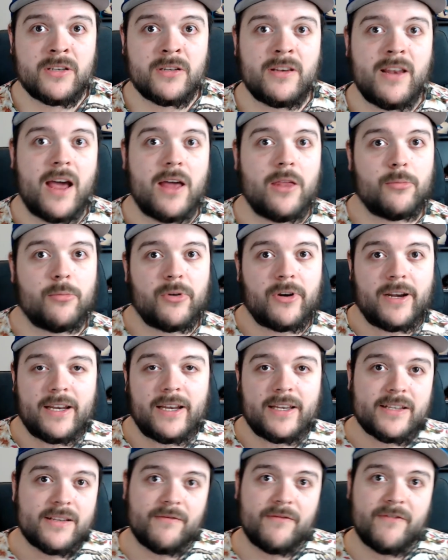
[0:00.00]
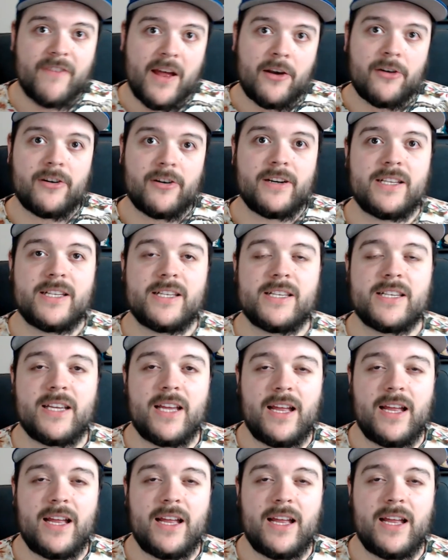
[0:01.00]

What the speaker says: Now they're bringing in some veterans,